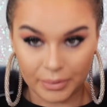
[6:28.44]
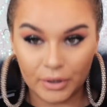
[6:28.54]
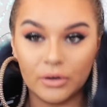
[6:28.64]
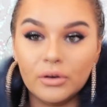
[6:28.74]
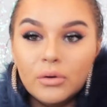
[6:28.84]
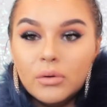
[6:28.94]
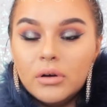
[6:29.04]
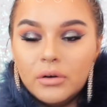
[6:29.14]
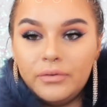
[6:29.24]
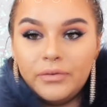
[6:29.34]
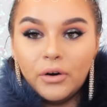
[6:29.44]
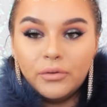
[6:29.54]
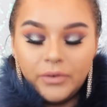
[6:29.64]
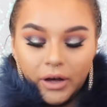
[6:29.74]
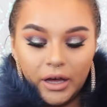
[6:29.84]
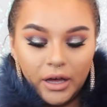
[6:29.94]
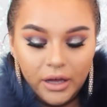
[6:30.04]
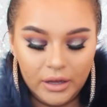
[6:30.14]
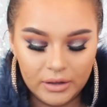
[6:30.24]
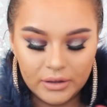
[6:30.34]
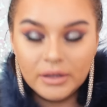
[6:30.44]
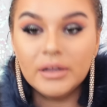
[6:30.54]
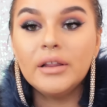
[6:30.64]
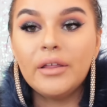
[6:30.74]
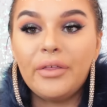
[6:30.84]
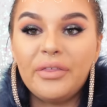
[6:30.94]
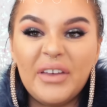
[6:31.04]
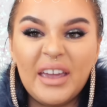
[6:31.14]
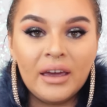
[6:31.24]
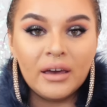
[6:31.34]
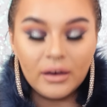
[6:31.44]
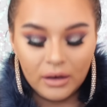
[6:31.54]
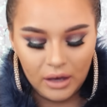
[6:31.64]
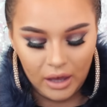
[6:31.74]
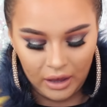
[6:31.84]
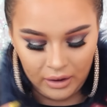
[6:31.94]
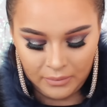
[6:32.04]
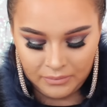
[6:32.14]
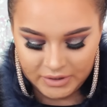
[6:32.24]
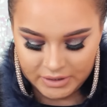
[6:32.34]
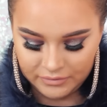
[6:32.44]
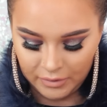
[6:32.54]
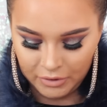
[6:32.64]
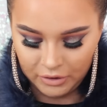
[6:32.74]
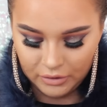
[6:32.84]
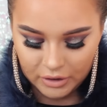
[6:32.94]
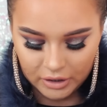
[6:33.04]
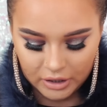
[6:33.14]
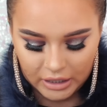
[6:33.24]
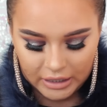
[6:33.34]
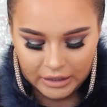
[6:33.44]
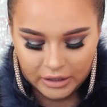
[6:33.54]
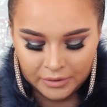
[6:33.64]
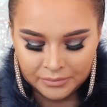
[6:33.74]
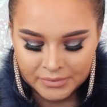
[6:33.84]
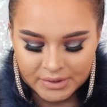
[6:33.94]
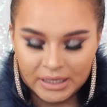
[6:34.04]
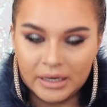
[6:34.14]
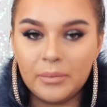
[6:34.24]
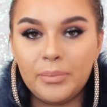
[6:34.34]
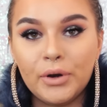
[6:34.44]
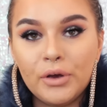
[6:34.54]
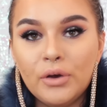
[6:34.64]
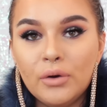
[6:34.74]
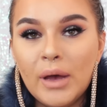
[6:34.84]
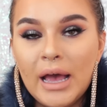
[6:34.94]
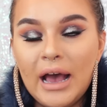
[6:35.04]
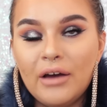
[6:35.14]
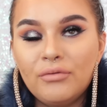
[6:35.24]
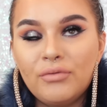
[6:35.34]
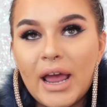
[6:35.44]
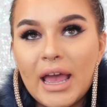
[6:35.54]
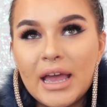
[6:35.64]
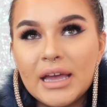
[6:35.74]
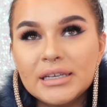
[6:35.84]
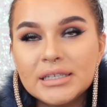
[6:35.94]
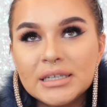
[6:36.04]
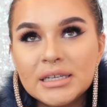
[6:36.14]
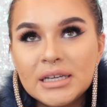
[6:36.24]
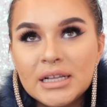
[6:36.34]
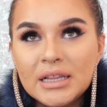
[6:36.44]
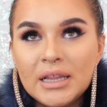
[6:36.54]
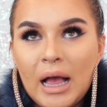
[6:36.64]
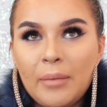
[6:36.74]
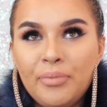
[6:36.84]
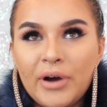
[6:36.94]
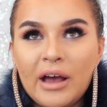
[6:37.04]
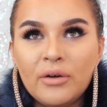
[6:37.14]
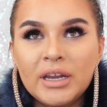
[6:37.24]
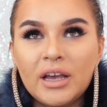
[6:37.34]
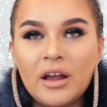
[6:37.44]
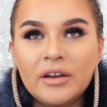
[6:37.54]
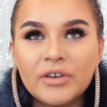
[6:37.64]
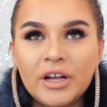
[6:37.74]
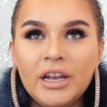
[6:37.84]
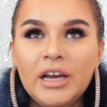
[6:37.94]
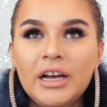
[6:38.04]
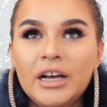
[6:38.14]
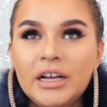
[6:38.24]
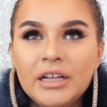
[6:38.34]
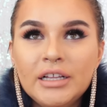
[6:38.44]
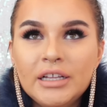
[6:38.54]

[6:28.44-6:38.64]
blue faux fur thing. This is from New Look, and it comes in a blue, a red, a browny kind of colour, and